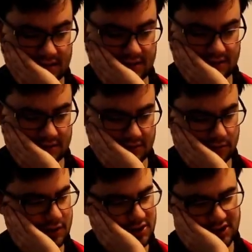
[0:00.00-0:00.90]

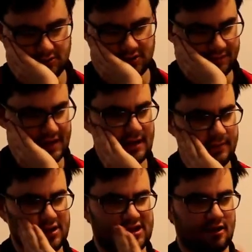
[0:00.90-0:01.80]
You can still
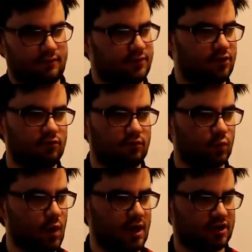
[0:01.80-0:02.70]
develop yourself, do
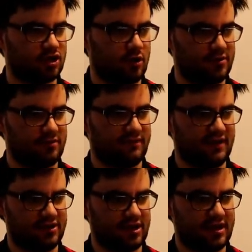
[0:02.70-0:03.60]
workshops and
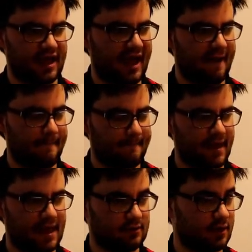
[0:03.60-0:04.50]
things like that.
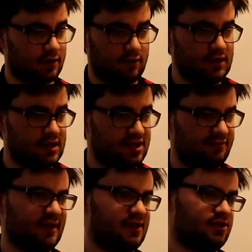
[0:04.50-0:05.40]
And I agree, there's
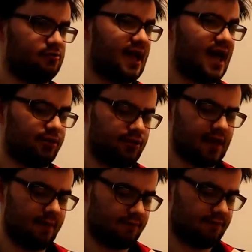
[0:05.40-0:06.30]
things that you can do
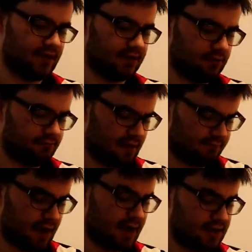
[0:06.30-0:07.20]

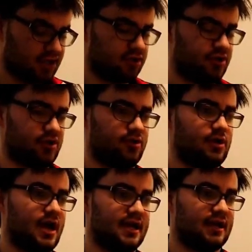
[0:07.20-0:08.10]
that practitioners do,
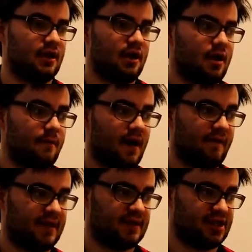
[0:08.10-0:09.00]
like, but I
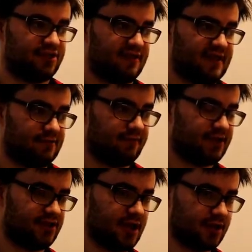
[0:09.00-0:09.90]
think there's things
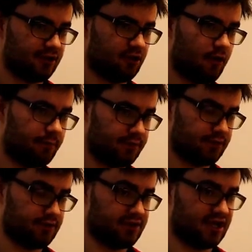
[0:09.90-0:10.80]
within certain
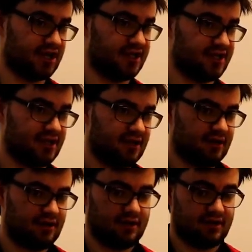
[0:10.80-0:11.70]
competencies
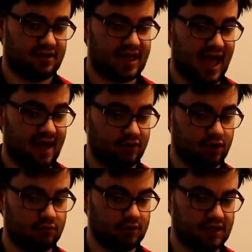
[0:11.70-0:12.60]
that
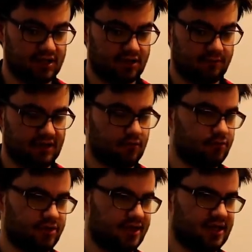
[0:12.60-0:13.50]
you need to be
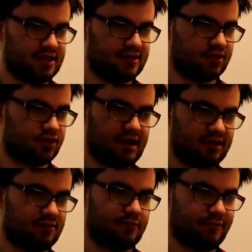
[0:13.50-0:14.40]
audited and
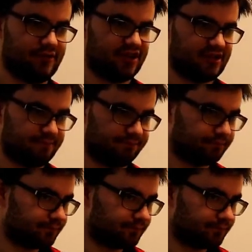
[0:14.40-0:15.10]
trained towards.